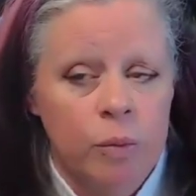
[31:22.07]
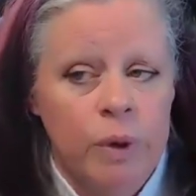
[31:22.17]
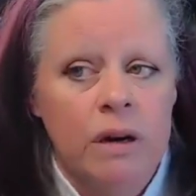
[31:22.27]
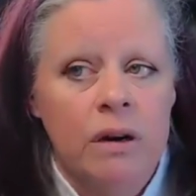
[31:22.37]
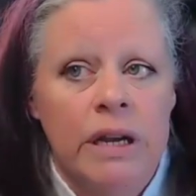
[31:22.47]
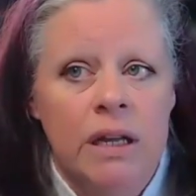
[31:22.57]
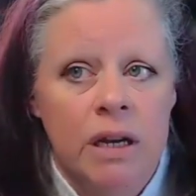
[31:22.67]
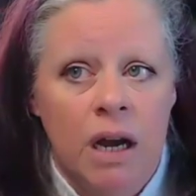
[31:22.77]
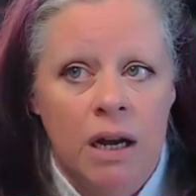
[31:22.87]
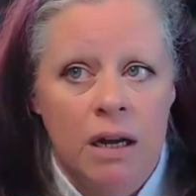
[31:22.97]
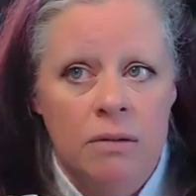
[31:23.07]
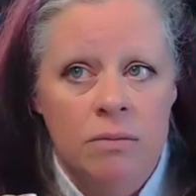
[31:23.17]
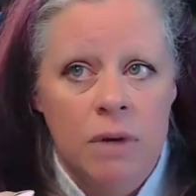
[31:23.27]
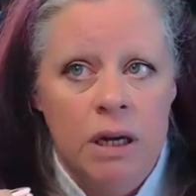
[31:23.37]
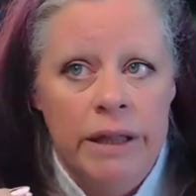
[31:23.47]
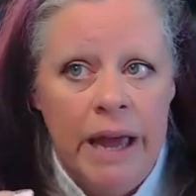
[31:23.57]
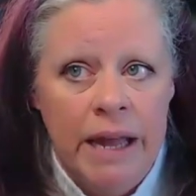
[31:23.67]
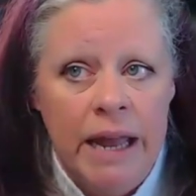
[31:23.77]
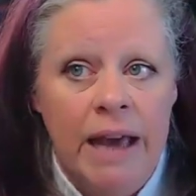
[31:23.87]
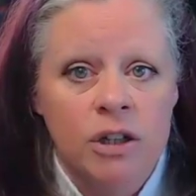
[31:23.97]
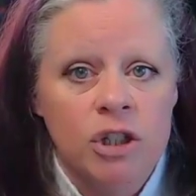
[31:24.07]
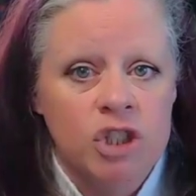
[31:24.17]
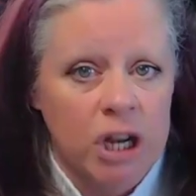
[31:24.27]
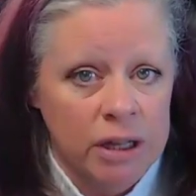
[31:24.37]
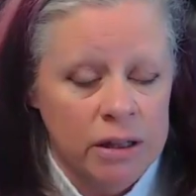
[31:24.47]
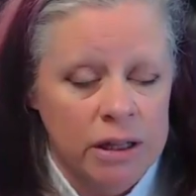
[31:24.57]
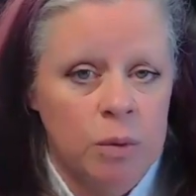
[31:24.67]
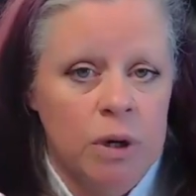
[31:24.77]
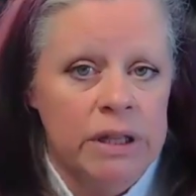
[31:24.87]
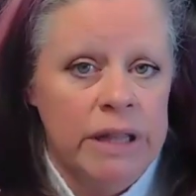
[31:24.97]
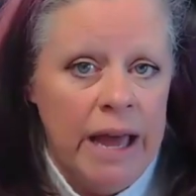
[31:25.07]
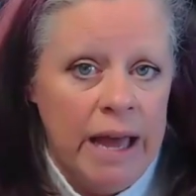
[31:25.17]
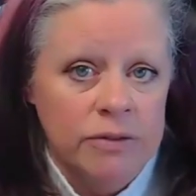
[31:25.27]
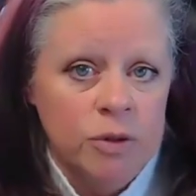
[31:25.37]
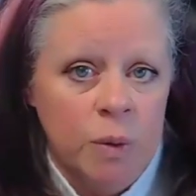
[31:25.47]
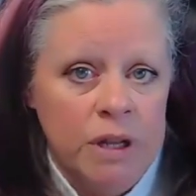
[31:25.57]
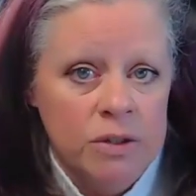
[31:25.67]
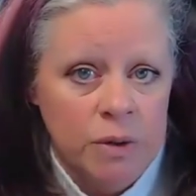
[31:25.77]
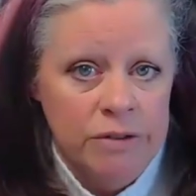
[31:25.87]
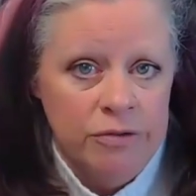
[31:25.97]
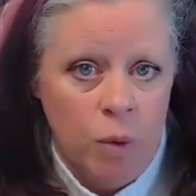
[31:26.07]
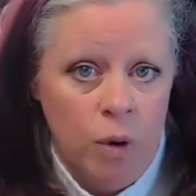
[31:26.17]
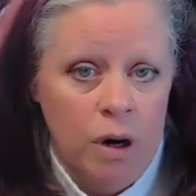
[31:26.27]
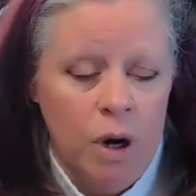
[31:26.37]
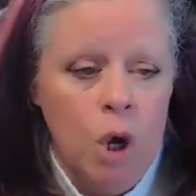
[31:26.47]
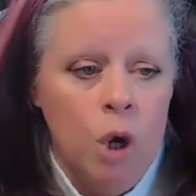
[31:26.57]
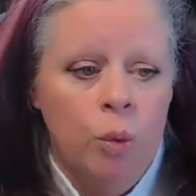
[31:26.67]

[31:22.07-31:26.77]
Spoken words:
We are in energetically, we're at the end of 2024,